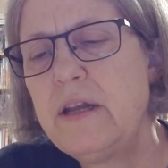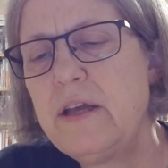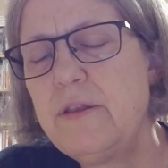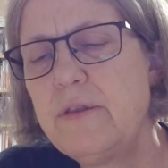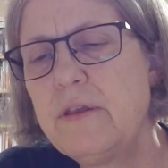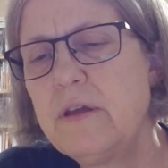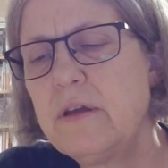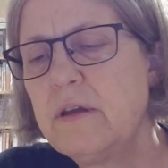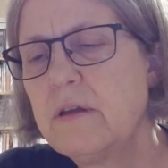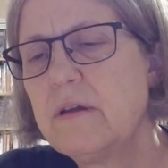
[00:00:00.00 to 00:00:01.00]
I think.